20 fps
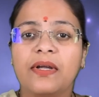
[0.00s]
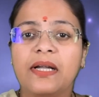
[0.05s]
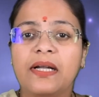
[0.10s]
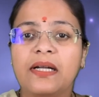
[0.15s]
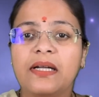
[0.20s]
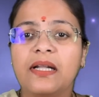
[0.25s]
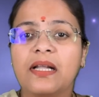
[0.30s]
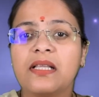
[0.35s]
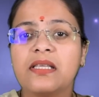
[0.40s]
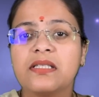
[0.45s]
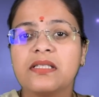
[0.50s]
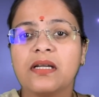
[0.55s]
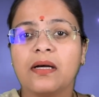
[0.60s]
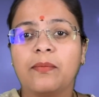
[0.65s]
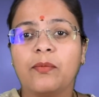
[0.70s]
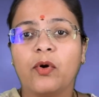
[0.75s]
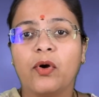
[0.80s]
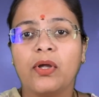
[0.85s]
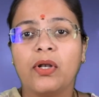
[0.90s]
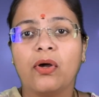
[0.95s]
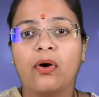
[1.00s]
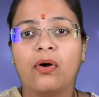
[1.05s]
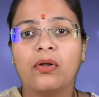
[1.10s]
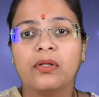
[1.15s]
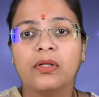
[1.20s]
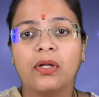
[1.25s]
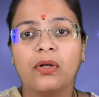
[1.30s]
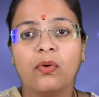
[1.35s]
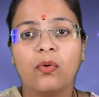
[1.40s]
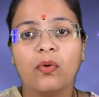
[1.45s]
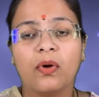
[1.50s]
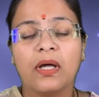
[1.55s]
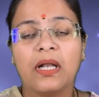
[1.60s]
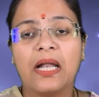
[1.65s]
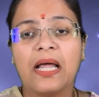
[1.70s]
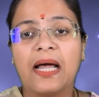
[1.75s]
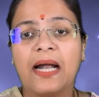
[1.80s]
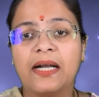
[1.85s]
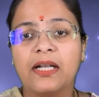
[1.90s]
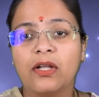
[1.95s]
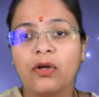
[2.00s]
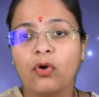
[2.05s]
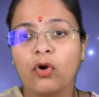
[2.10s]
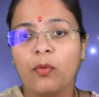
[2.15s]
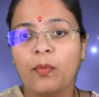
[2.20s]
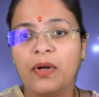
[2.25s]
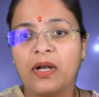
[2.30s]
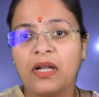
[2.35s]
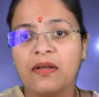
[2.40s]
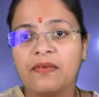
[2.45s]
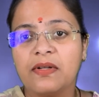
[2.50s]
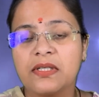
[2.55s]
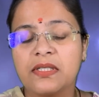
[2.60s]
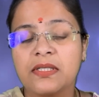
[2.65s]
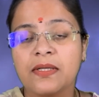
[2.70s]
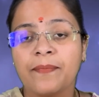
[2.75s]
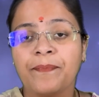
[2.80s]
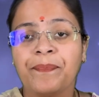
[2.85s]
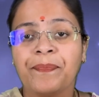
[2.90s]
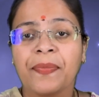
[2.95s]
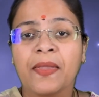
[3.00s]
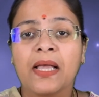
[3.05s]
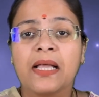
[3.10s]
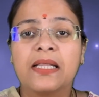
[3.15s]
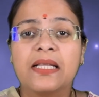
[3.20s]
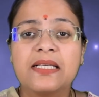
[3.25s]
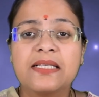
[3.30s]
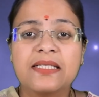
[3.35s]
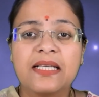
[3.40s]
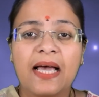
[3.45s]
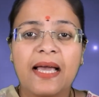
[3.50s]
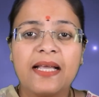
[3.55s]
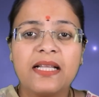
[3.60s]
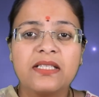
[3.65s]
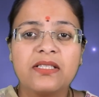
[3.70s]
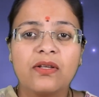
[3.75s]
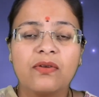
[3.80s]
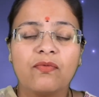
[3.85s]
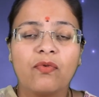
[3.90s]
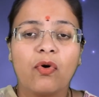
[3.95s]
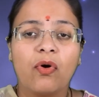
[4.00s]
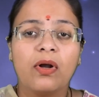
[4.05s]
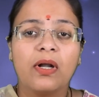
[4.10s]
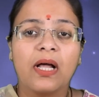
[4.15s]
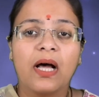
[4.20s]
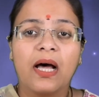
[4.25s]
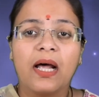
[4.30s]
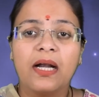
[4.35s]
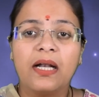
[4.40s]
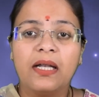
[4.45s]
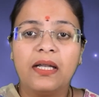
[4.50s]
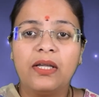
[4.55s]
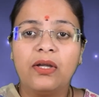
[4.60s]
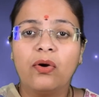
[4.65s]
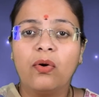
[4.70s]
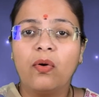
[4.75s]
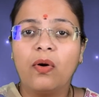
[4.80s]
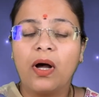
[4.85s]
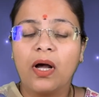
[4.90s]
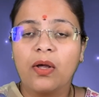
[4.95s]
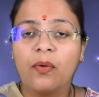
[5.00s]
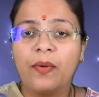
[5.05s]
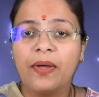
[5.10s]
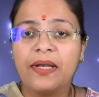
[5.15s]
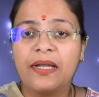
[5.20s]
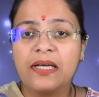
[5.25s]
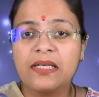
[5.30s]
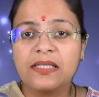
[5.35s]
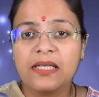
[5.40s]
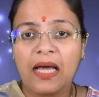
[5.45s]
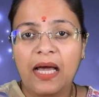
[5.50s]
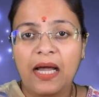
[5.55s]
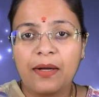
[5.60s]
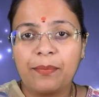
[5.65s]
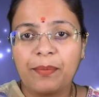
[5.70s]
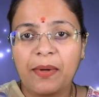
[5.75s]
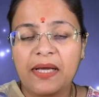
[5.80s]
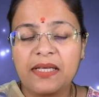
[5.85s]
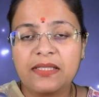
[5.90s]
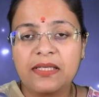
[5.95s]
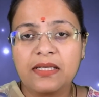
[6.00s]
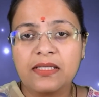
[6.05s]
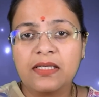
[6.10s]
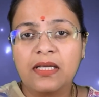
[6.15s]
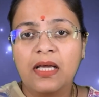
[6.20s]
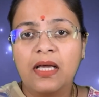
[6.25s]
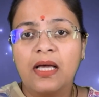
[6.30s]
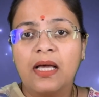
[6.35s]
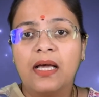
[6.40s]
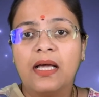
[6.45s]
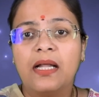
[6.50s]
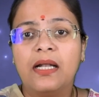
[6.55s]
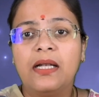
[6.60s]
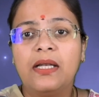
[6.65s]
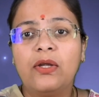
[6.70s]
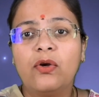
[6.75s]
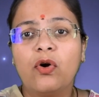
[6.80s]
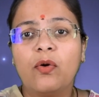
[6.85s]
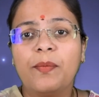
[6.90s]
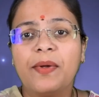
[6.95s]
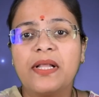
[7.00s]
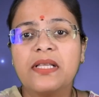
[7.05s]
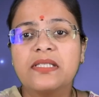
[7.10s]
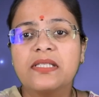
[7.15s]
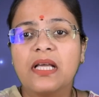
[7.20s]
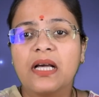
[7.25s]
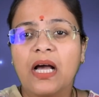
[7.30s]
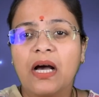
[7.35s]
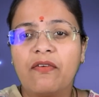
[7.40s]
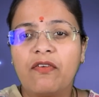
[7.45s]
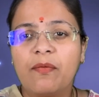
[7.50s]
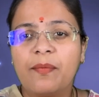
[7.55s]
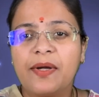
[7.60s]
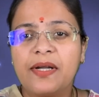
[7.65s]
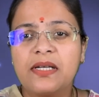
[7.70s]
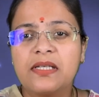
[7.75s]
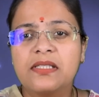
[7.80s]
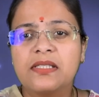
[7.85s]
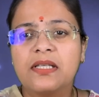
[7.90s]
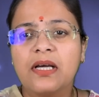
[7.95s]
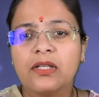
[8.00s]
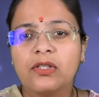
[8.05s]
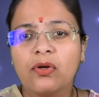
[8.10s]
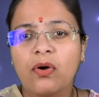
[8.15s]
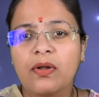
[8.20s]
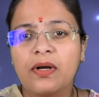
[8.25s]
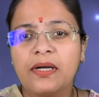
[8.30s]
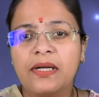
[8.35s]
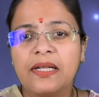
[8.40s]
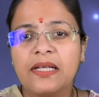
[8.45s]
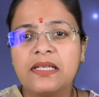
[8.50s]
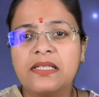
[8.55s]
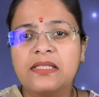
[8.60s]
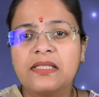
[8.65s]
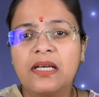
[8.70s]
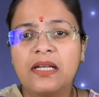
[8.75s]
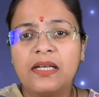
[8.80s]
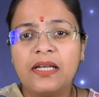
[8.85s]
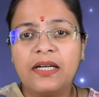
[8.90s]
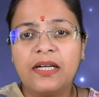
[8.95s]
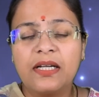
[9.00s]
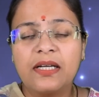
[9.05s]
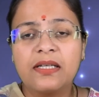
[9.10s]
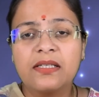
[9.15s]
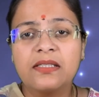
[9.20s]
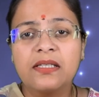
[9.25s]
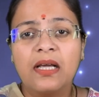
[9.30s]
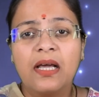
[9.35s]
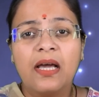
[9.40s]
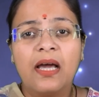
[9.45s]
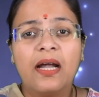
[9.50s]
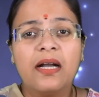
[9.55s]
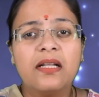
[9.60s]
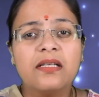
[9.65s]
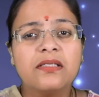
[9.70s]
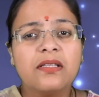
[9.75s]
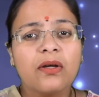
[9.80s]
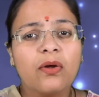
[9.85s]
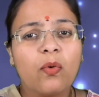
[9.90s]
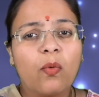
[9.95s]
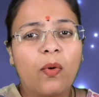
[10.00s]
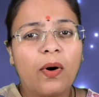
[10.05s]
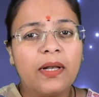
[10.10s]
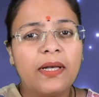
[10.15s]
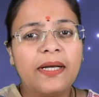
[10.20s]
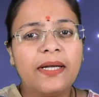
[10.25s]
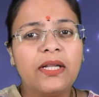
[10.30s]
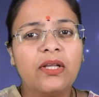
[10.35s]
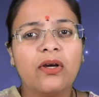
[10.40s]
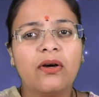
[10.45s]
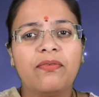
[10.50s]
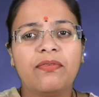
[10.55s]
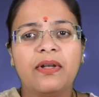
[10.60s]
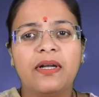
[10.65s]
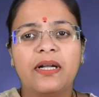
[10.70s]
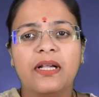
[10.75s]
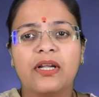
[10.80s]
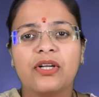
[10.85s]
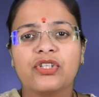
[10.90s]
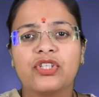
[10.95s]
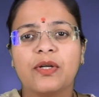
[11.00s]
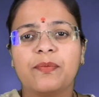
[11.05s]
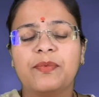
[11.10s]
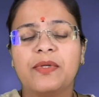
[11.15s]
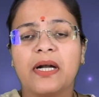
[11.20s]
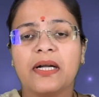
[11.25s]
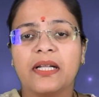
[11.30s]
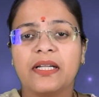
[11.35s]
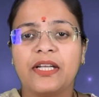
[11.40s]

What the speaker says: intense turmoil on the local and the global levels. The signs involved are Leo, Aquarius, and Pisces. Leo means the governments, the authorities, the leaders. It is the quality of leadership that a